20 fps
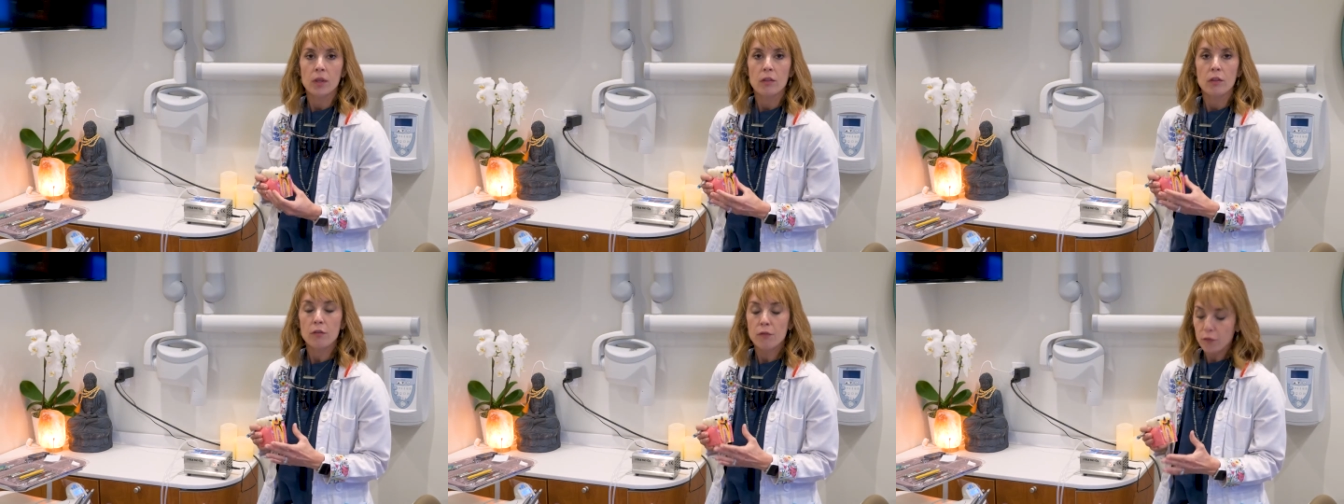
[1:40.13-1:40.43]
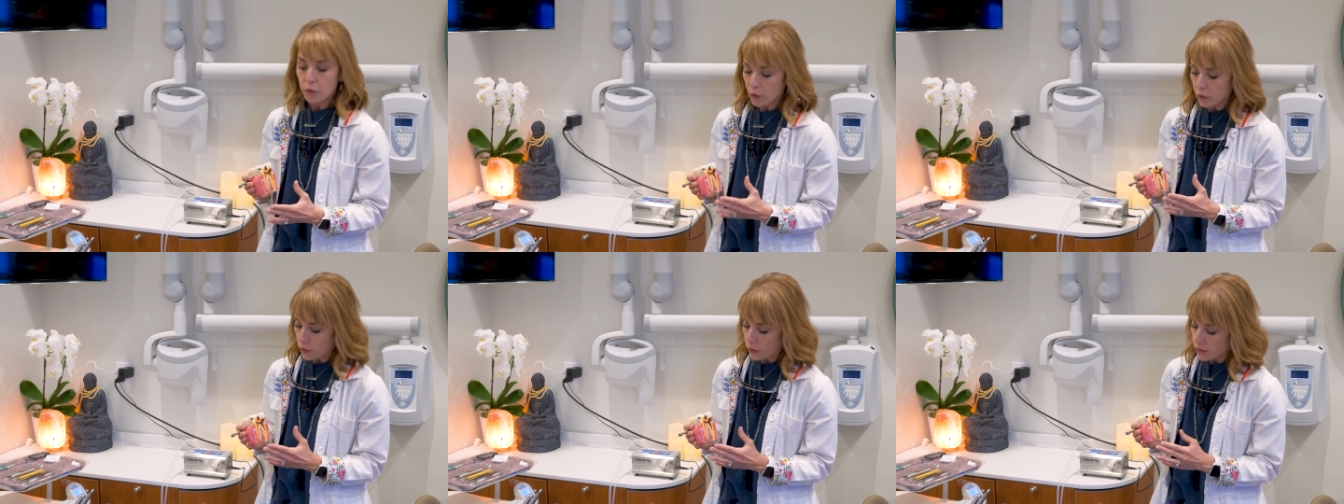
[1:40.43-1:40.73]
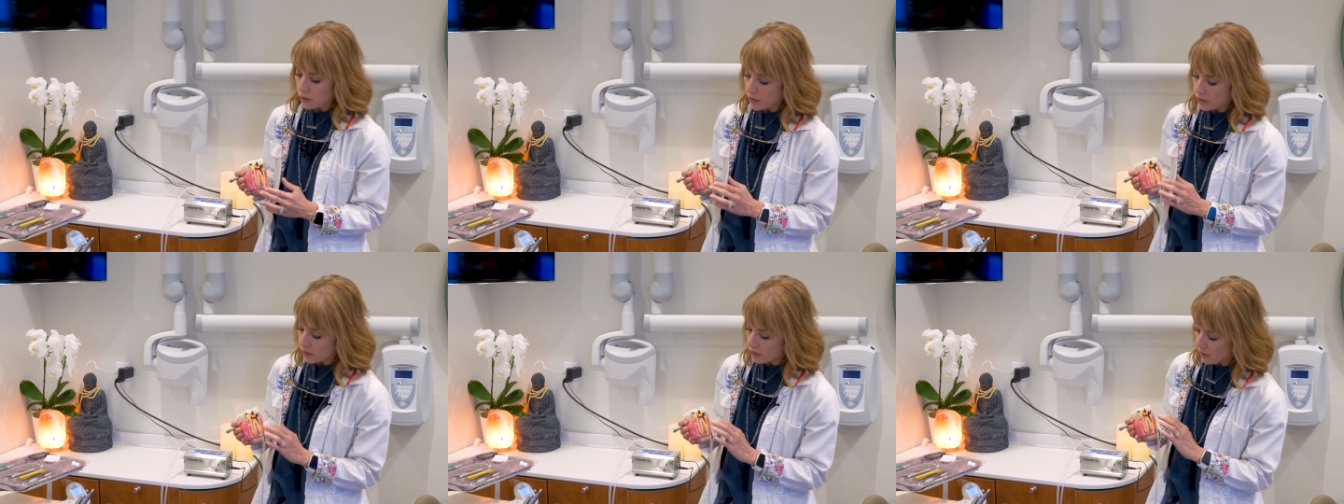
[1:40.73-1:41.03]
The
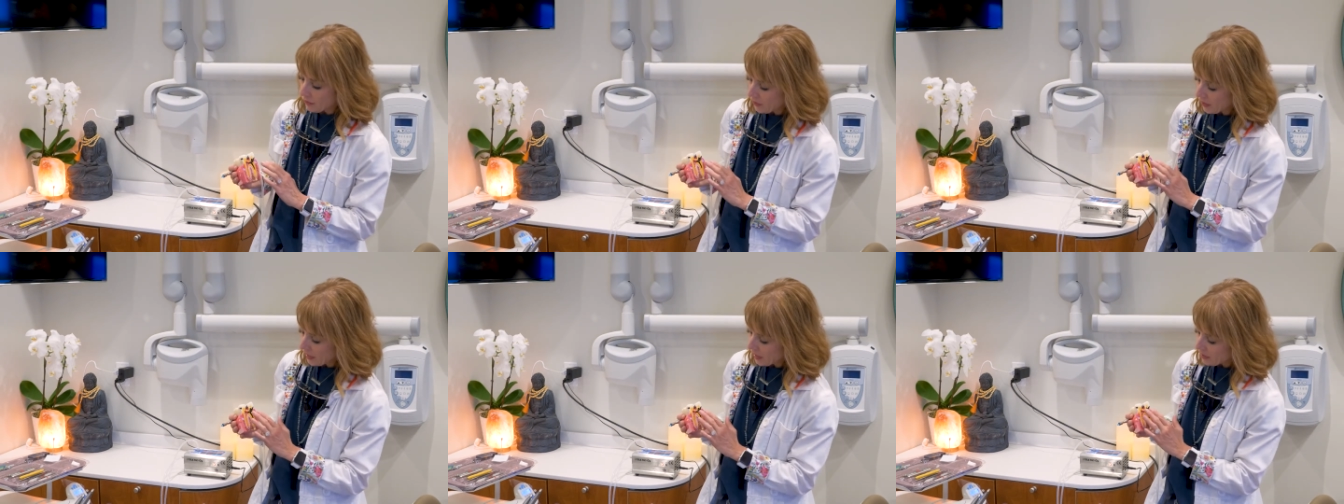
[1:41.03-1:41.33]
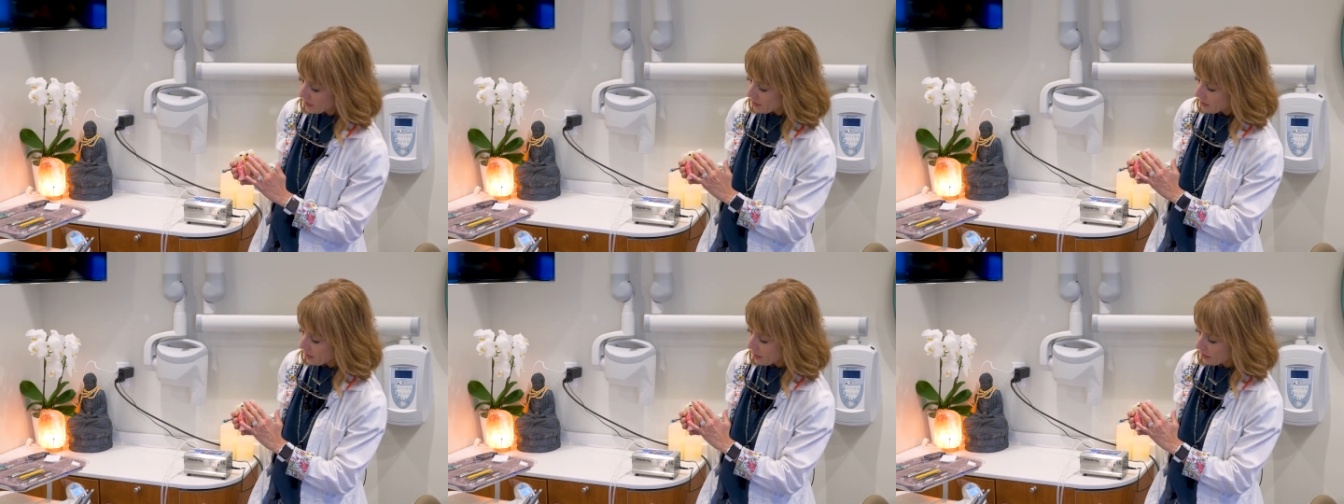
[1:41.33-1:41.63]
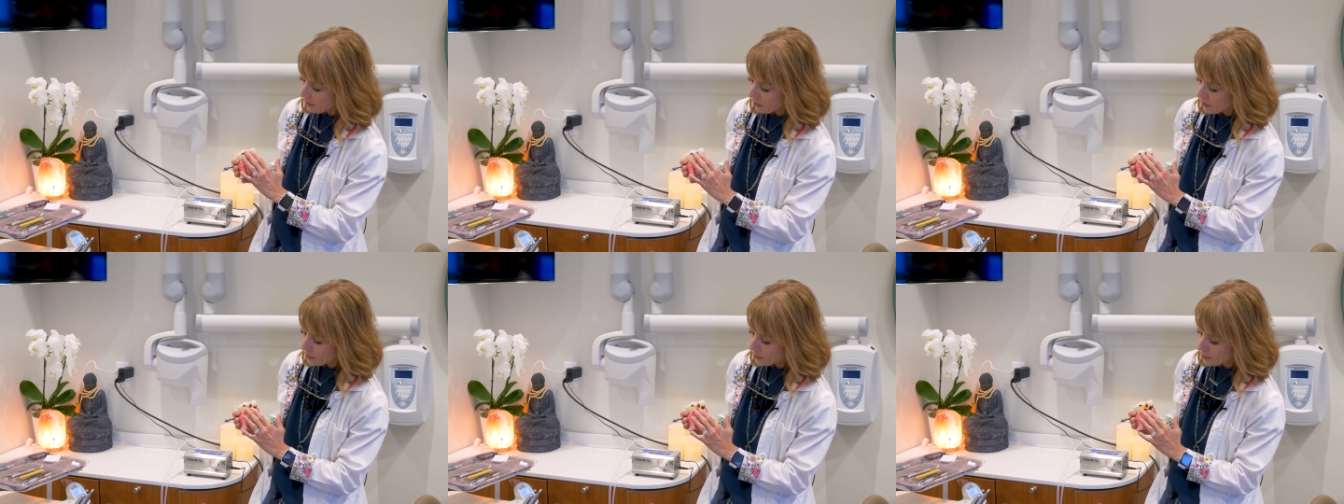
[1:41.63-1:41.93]
first is that the
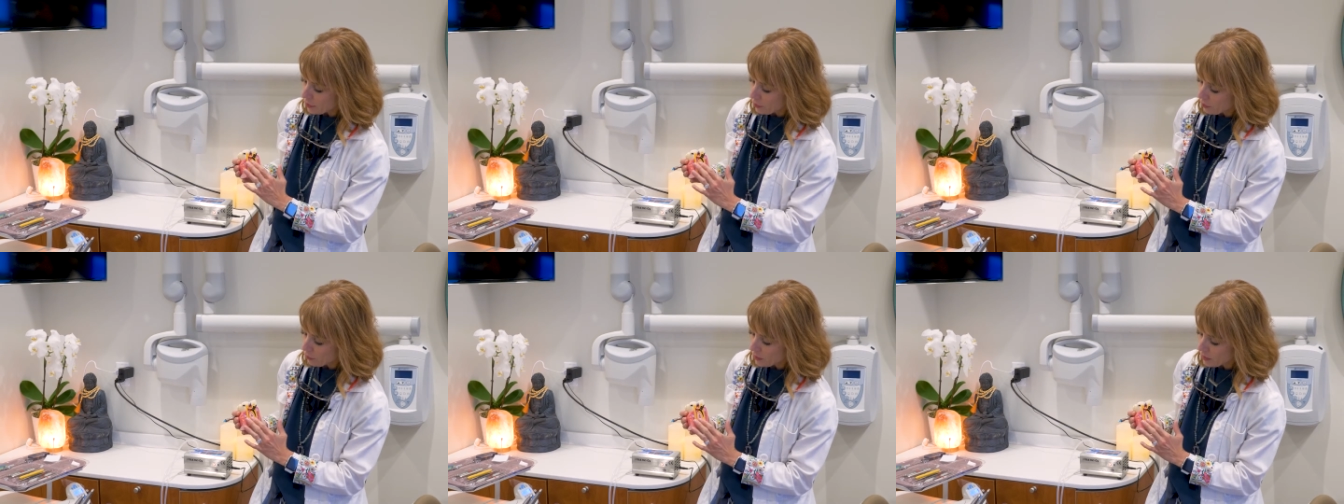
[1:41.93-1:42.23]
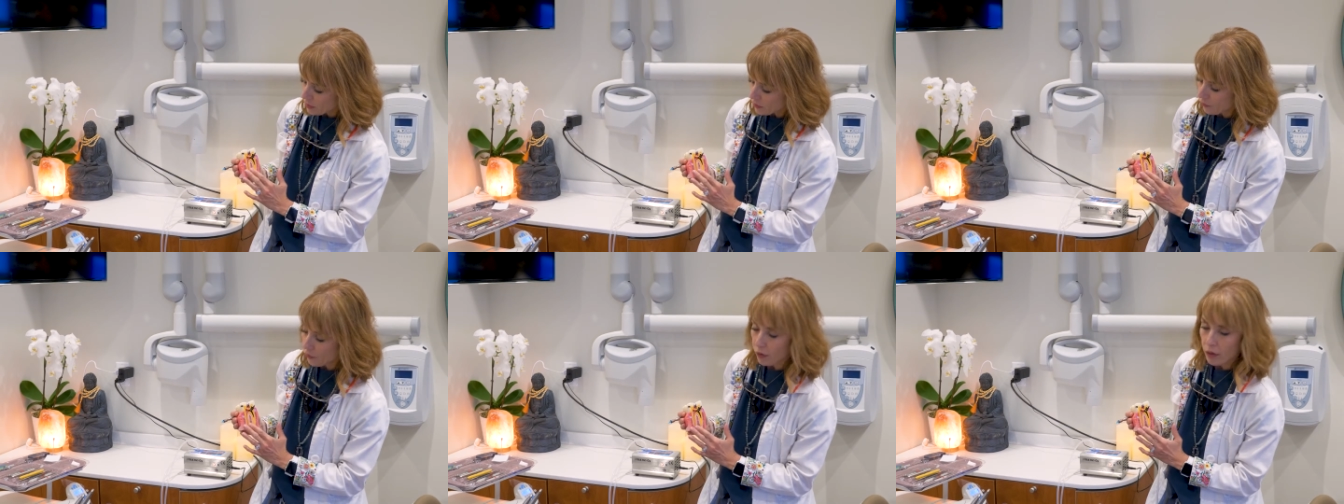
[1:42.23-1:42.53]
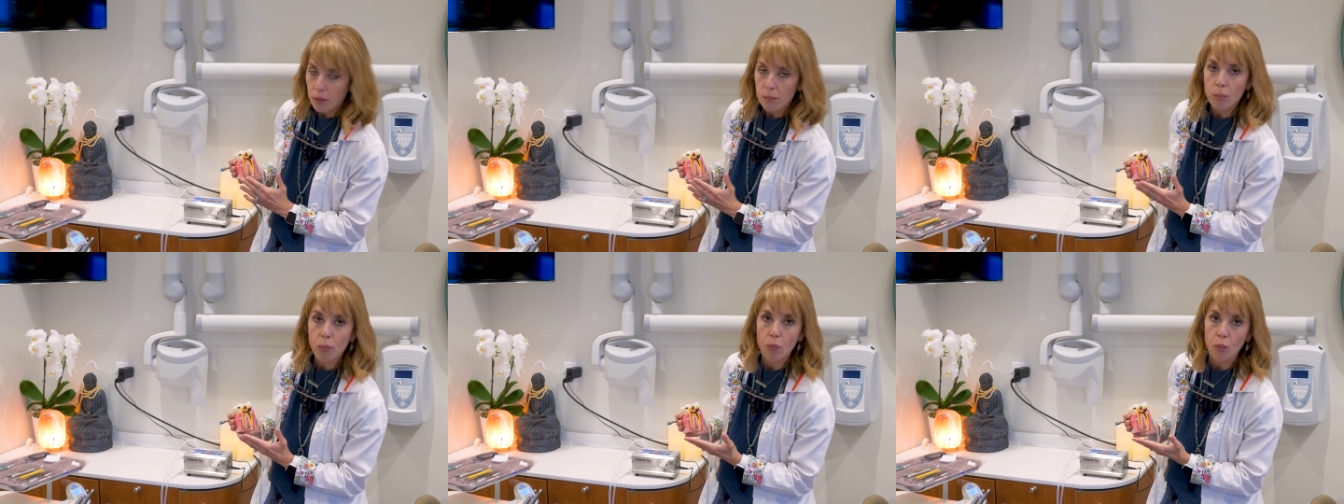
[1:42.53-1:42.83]
inside of the tooth is
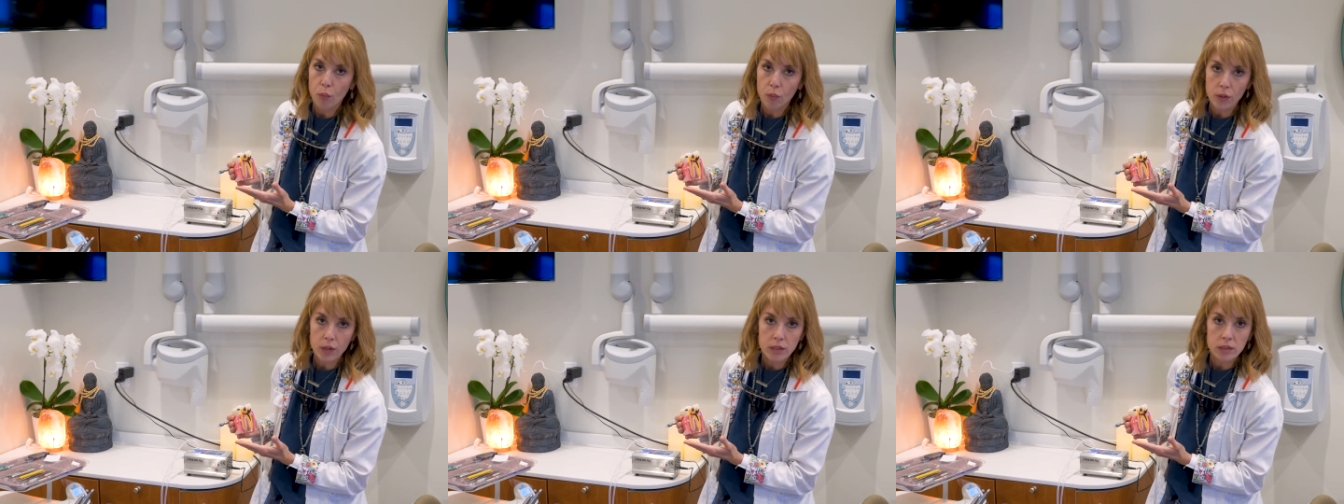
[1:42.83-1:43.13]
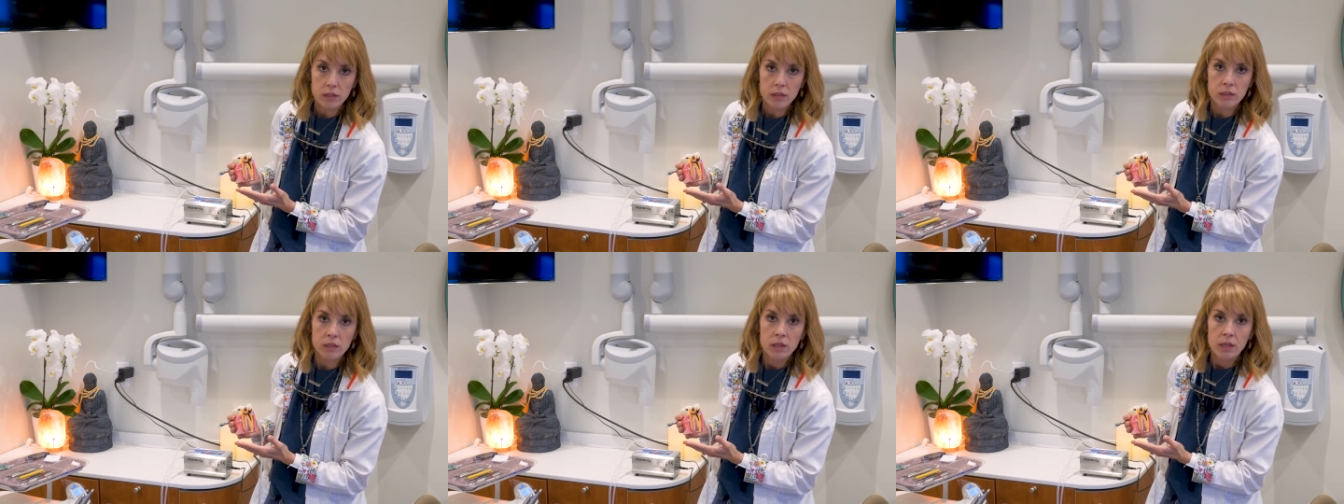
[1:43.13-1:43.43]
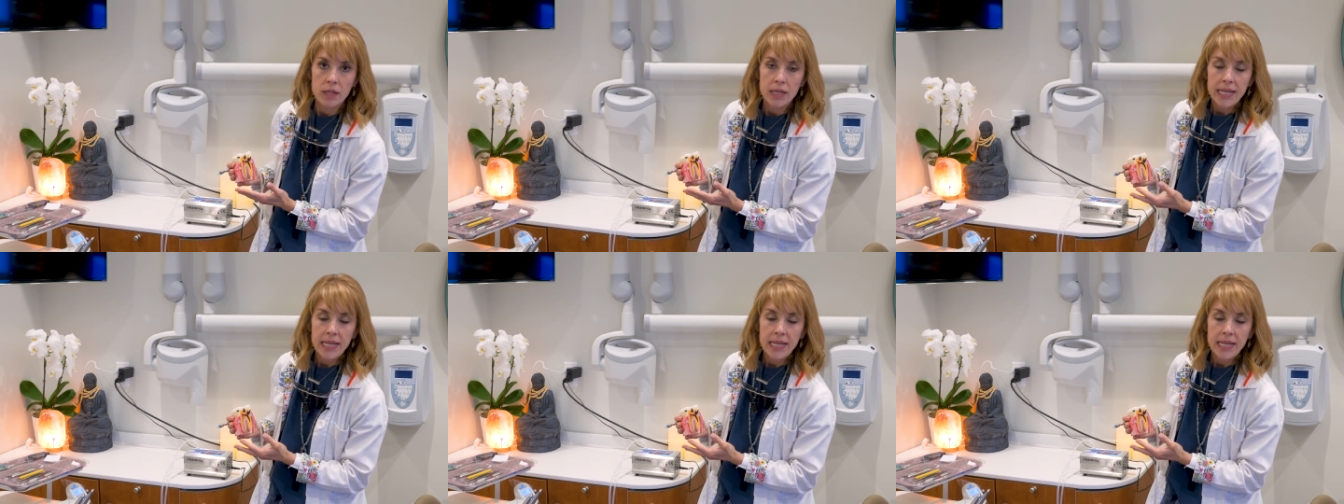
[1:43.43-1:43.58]
very porous.